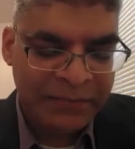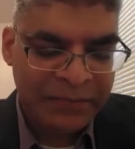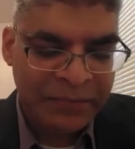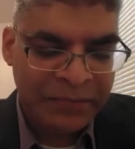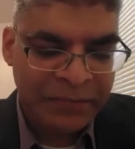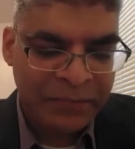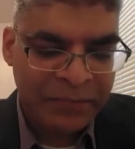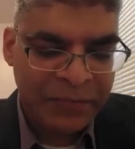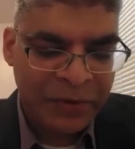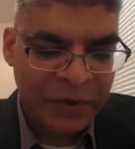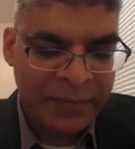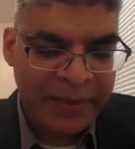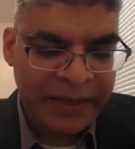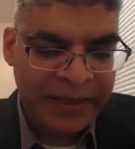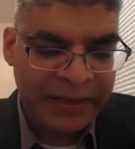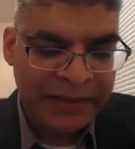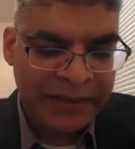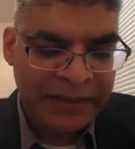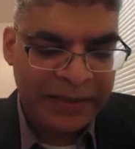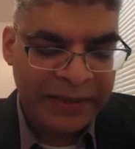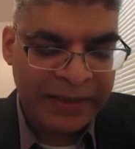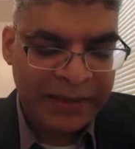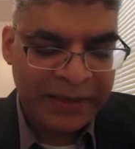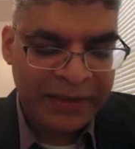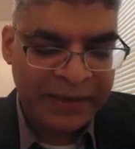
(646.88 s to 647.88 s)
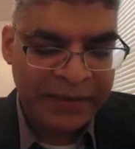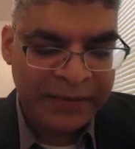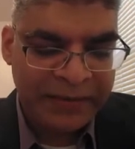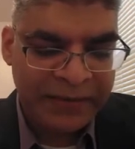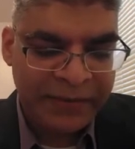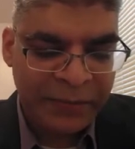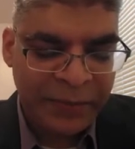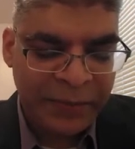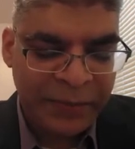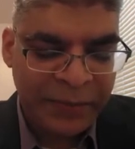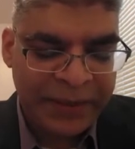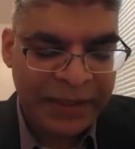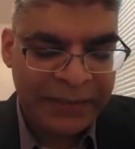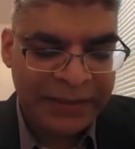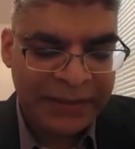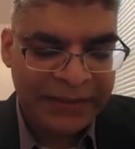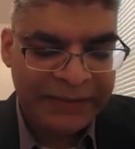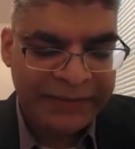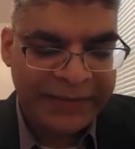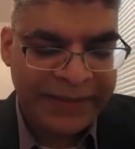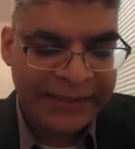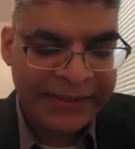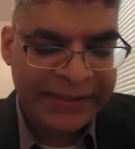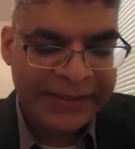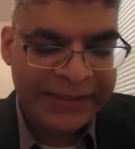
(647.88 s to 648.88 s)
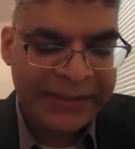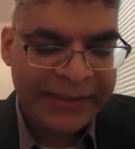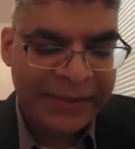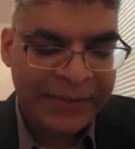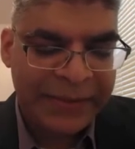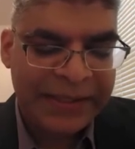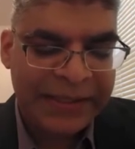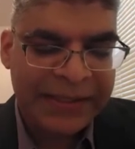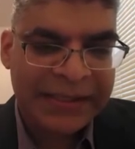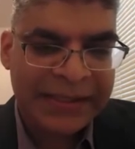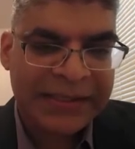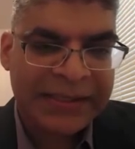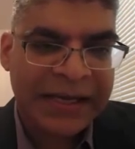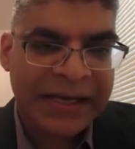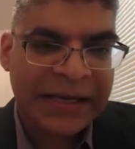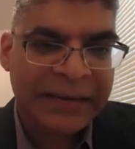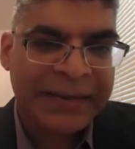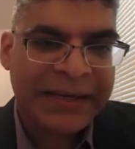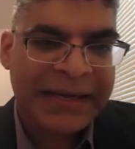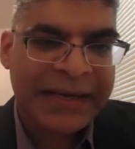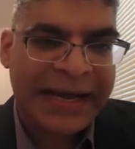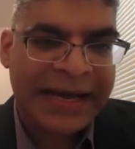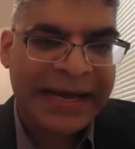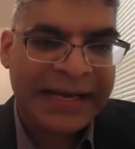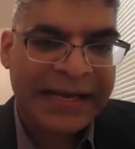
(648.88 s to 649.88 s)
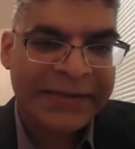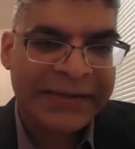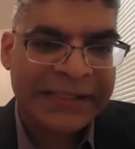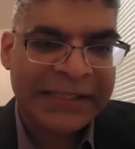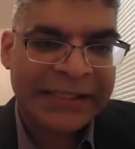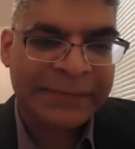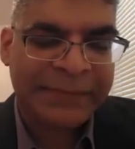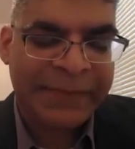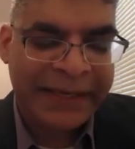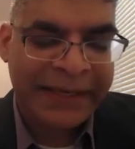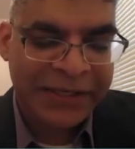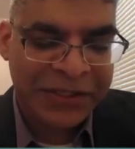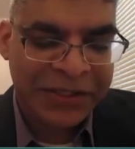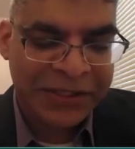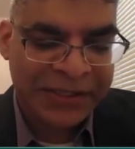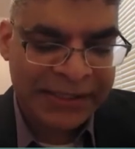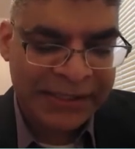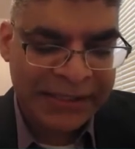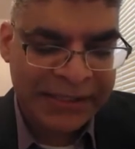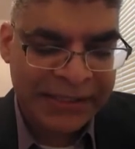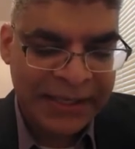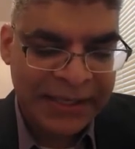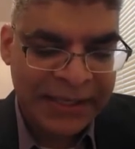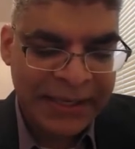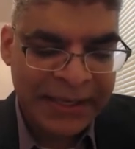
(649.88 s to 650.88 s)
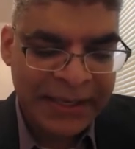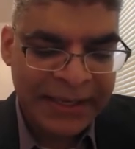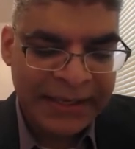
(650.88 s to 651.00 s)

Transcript: mobile wearable devices. I want to just talk about high-risk patients.